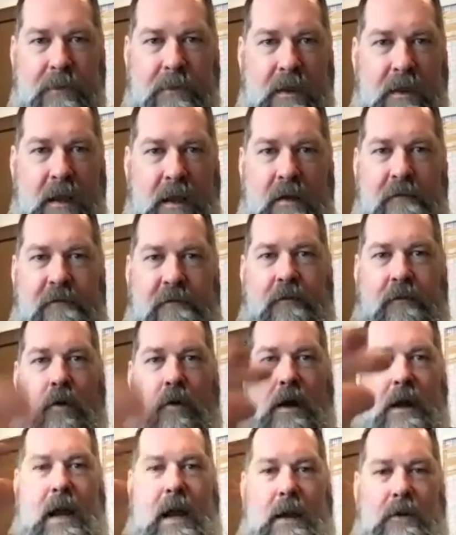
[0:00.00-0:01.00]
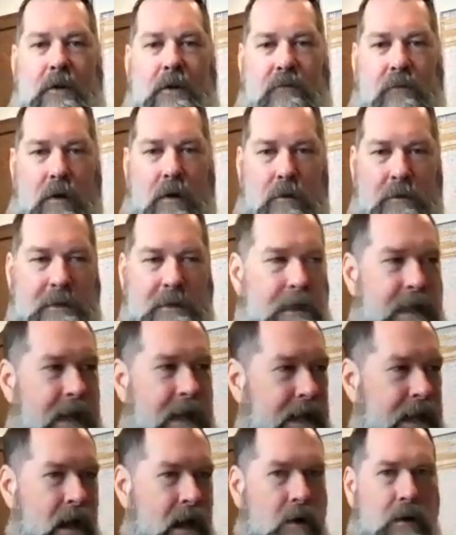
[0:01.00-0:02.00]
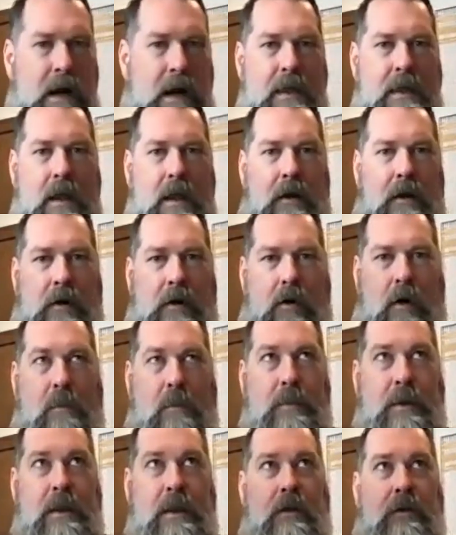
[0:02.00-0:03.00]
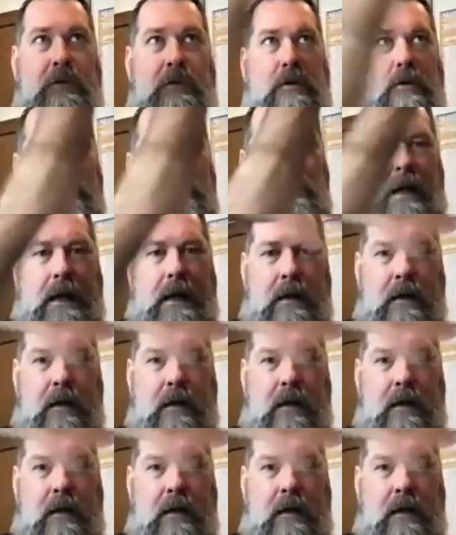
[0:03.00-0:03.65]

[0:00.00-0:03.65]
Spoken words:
They'll have 48 drones laid out, and they'll go up and they'll do like